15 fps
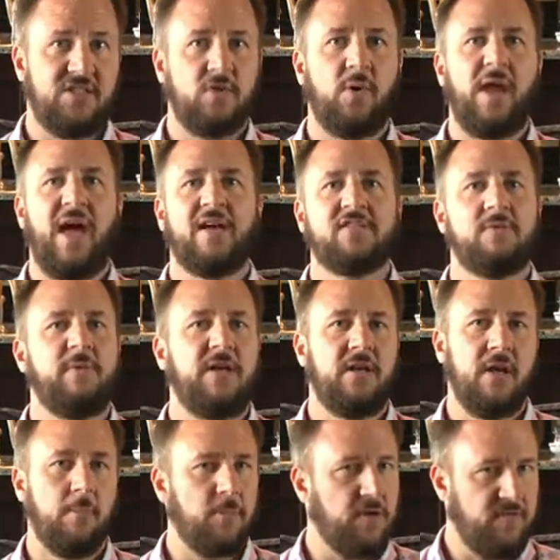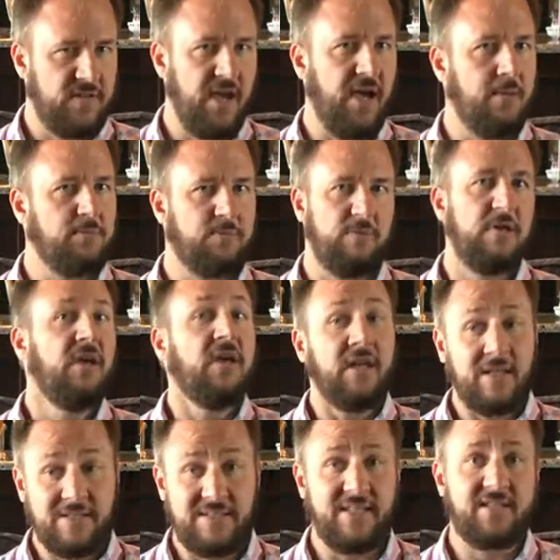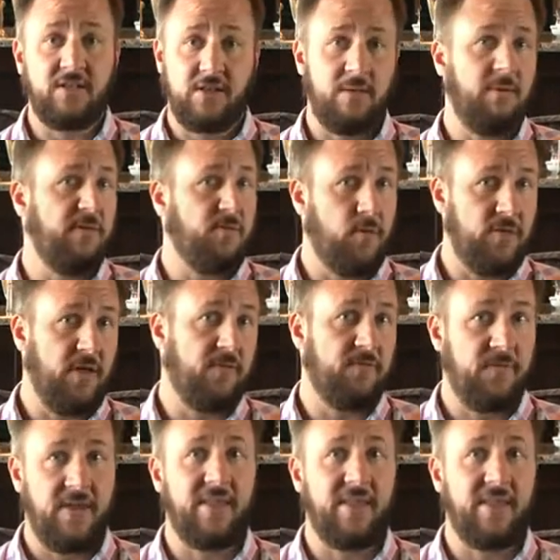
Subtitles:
so it has to be a number of times consistently before they'll